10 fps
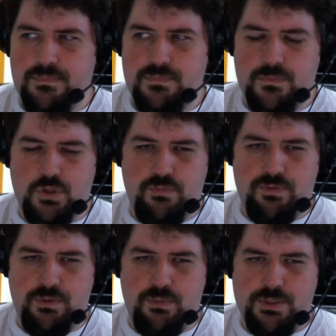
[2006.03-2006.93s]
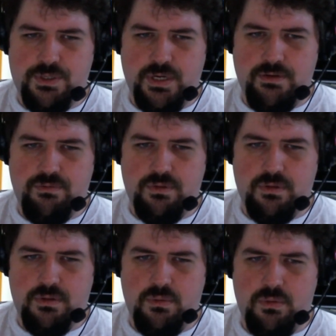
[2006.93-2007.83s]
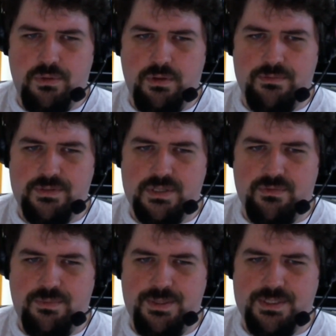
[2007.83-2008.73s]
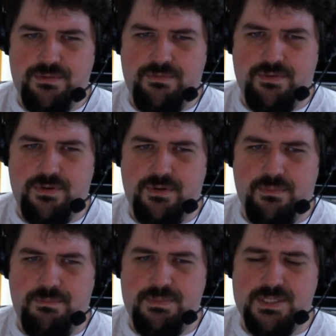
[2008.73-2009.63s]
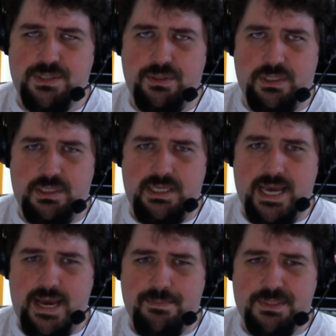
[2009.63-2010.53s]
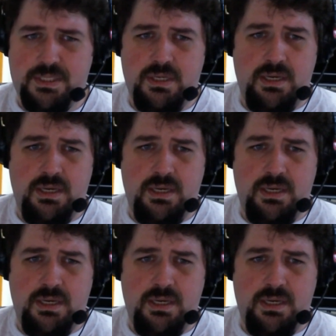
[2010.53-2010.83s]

So hopefully OneDrive will hold all of this information for bazillion T apps.